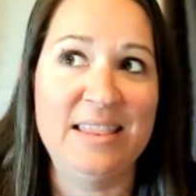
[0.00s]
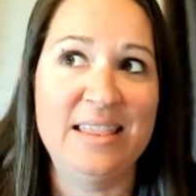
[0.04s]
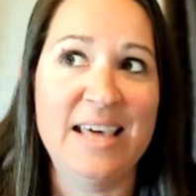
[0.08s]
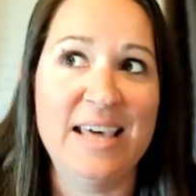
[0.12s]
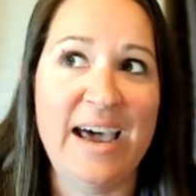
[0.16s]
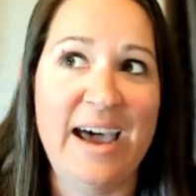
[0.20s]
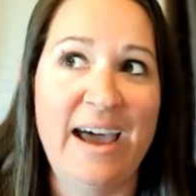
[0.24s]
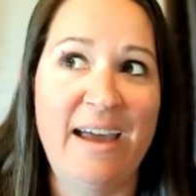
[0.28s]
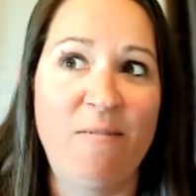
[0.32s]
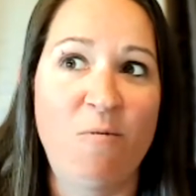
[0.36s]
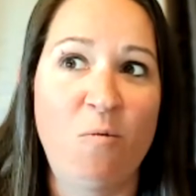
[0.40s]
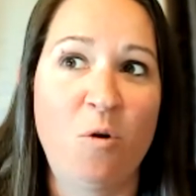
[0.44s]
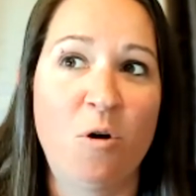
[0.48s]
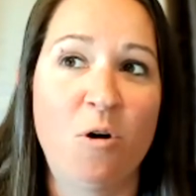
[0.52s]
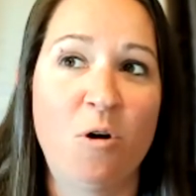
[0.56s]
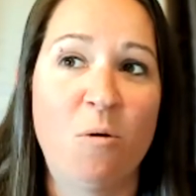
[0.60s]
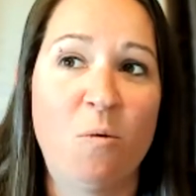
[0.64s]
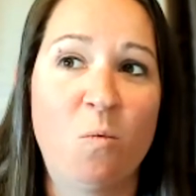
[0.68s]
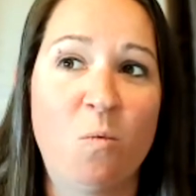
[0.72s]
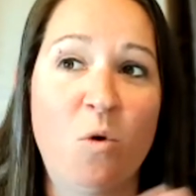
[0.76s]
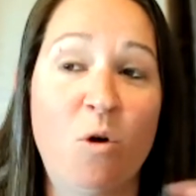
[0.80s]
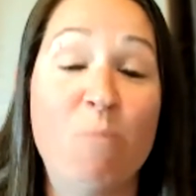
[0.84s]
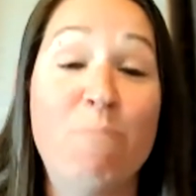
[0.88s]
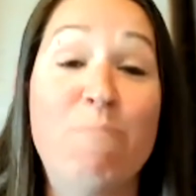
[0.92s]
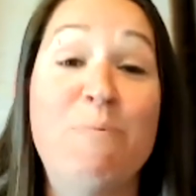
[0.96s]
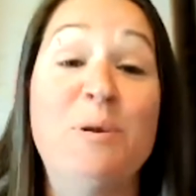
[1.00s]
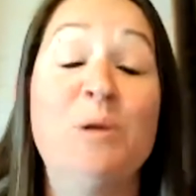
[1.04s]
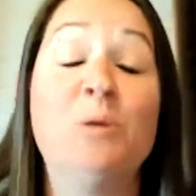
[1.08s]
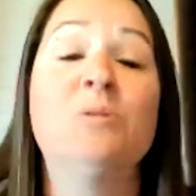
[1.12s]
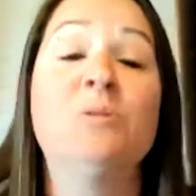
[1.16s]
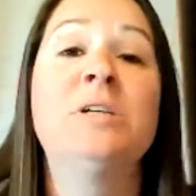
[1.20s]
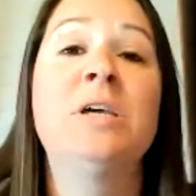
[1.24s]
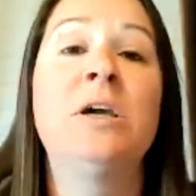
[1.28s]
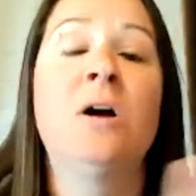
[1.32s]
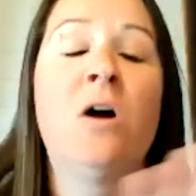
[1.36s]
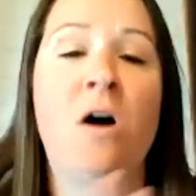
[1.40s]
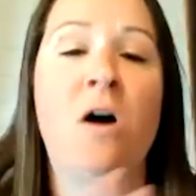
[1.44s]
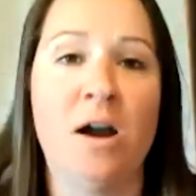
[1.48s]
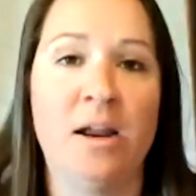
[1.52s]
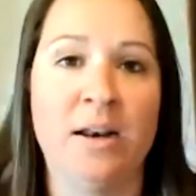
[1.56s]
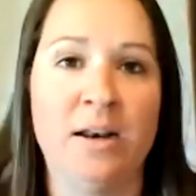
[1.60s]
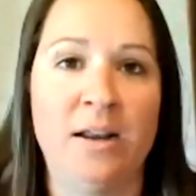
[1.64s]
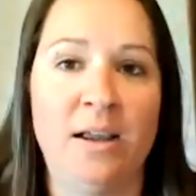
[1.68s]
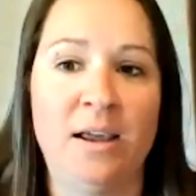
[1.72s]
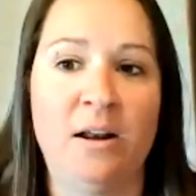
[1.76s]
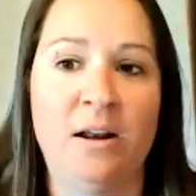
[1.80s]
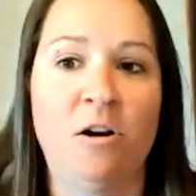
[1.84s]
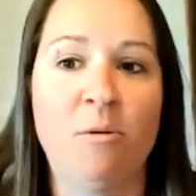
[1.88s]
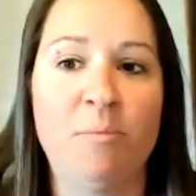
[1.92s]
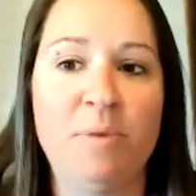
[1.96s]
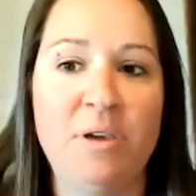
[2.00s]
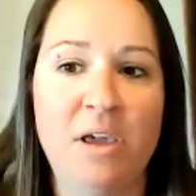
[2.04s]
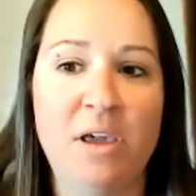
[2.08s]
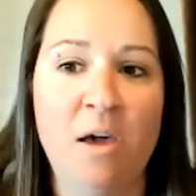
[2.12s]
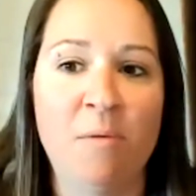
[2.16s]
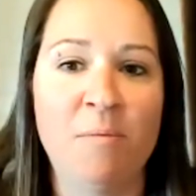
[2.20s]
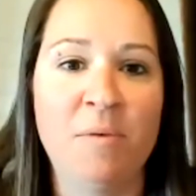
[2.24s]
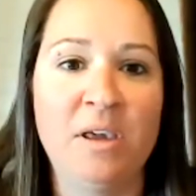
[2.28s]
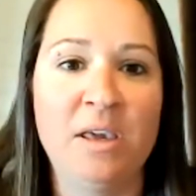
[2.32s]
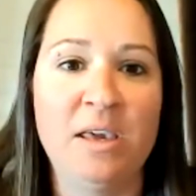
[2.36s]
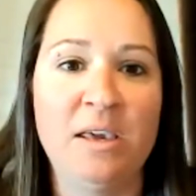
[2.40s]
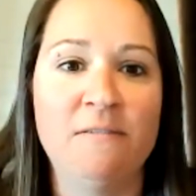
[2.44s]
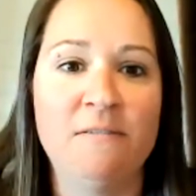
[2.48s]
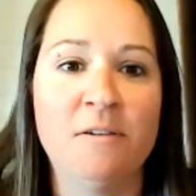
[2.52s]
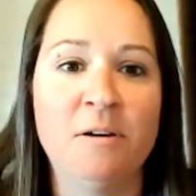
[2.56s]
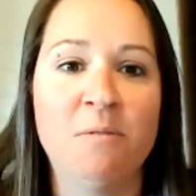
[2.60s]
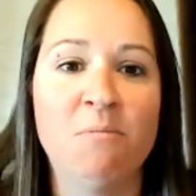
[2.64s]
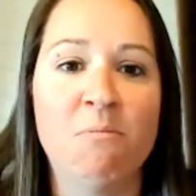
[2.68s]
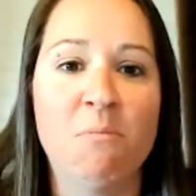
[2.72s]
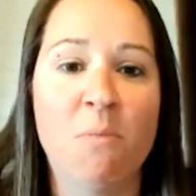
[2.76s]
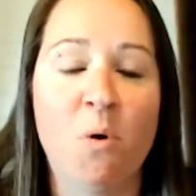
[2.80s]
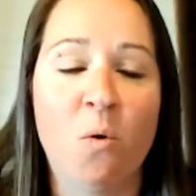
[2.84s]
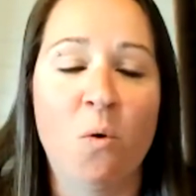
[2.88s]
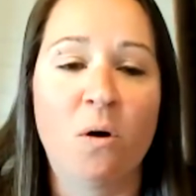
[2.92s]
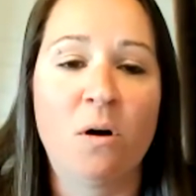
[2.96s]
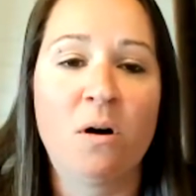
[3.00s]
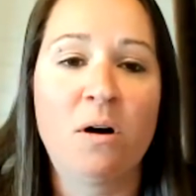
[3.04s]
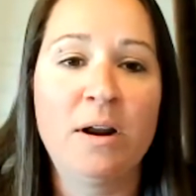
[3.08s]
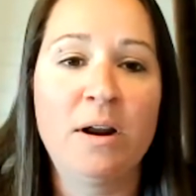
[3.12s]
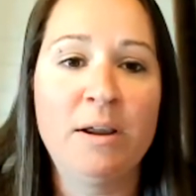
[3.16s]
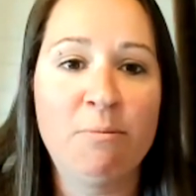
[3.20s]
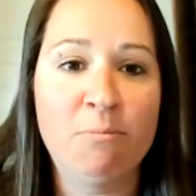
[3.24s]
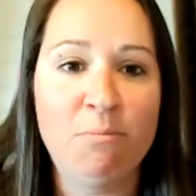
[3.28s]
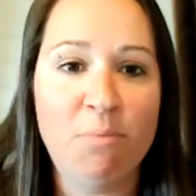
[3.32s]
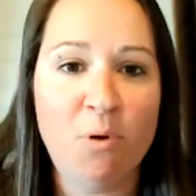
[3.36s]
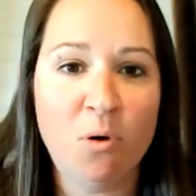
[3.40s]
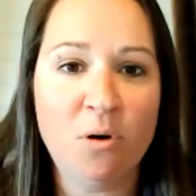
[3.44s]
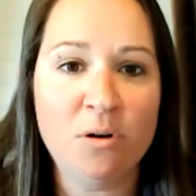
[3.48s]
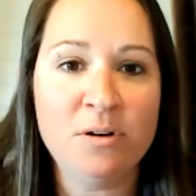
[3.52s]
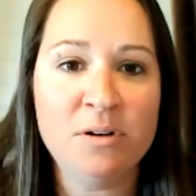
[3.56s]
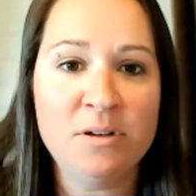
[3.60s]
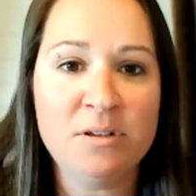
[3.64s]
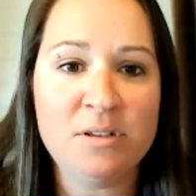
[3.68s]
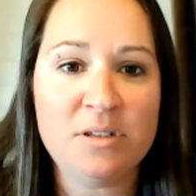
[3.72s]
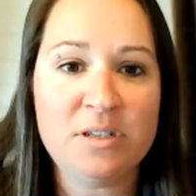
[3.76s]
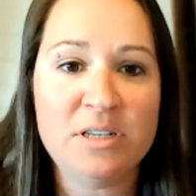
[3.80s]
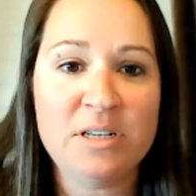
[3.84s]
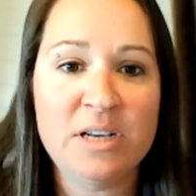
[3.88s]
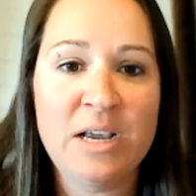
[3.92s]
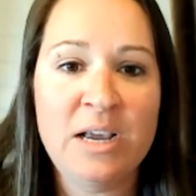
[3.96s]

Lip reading: that we're building on and are becoming even more important.